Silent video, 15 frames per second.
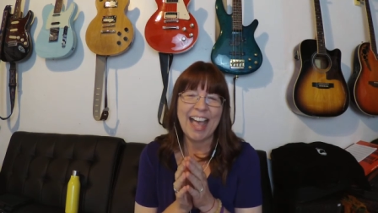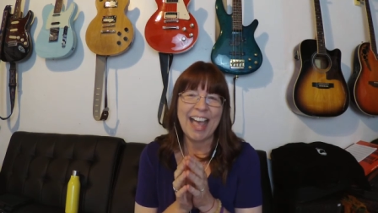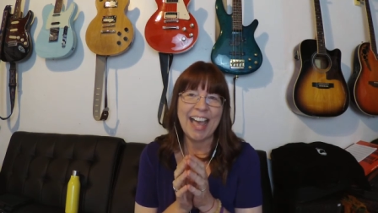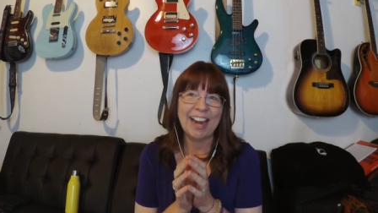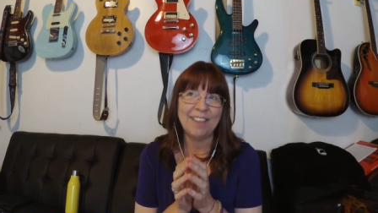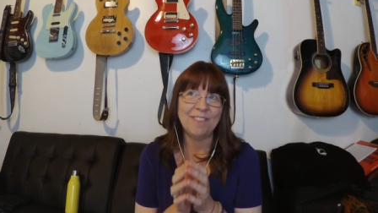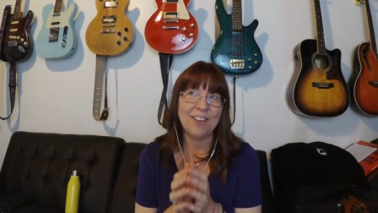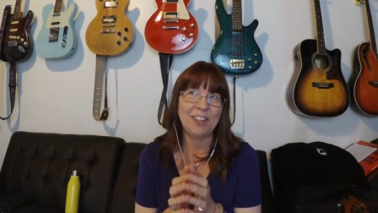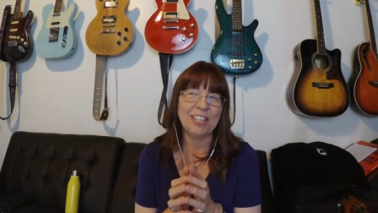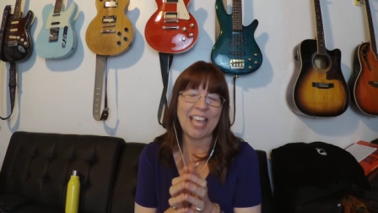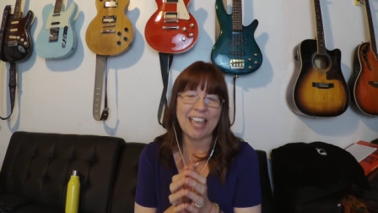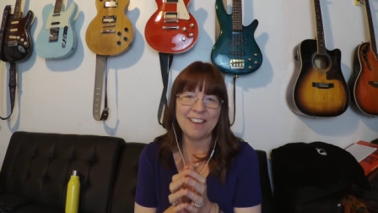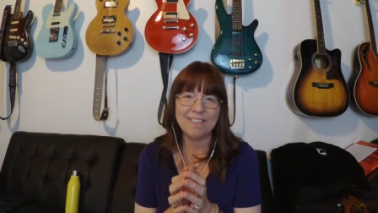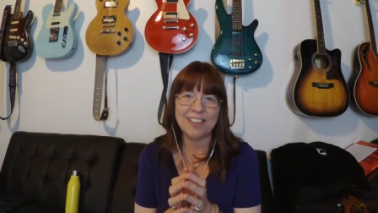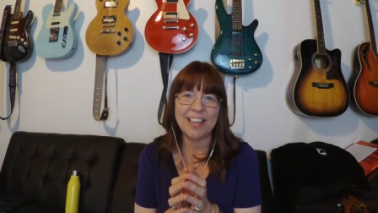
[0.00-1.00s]
I felt
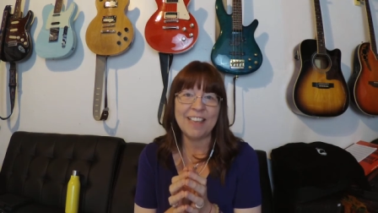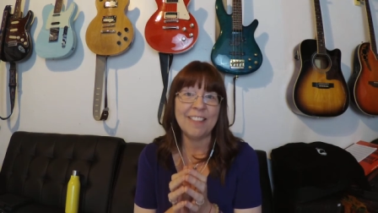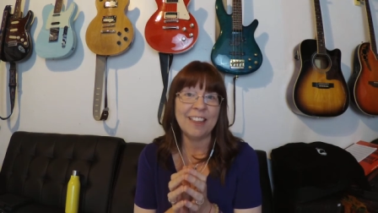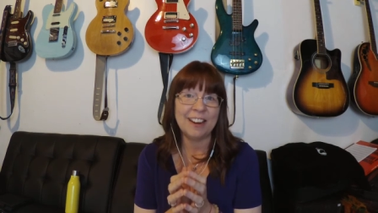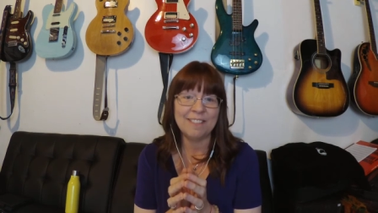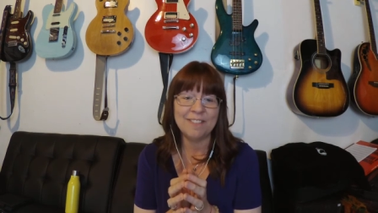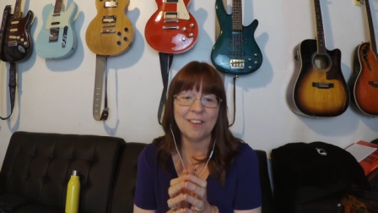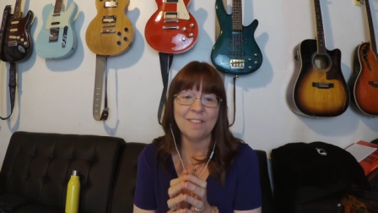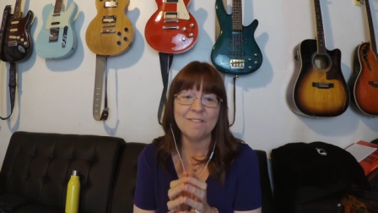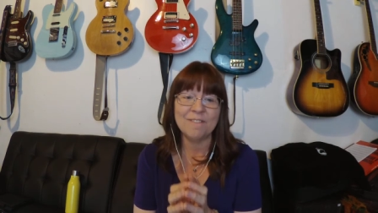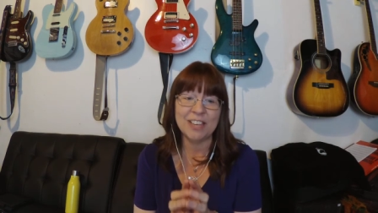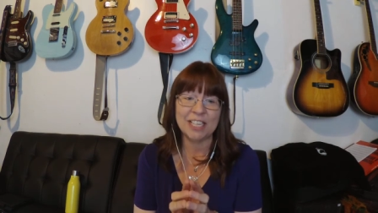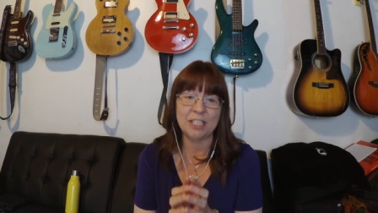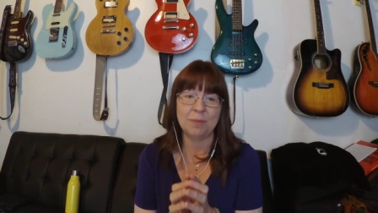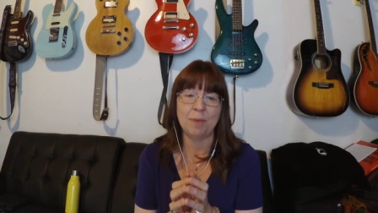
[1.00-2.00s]
envy and then I felt
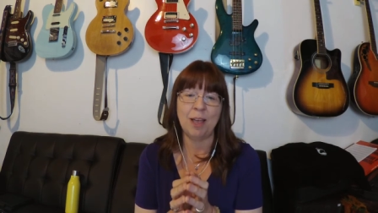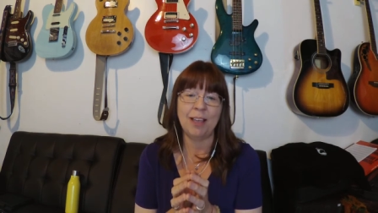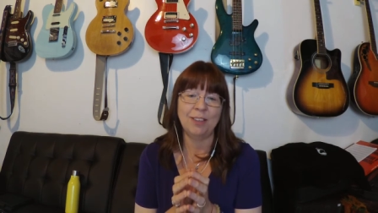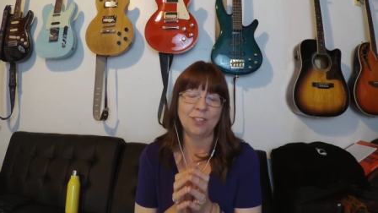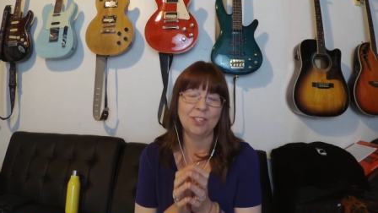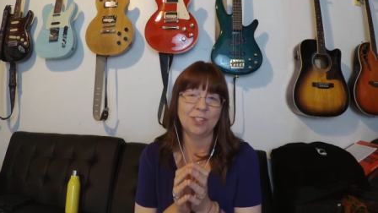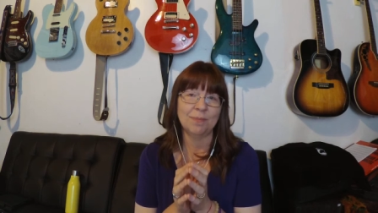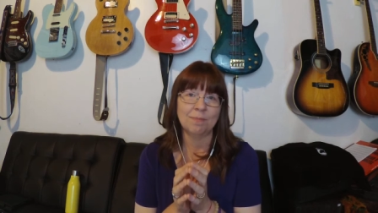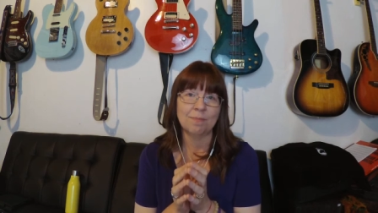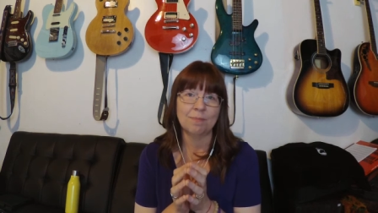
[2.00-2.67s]
victimized.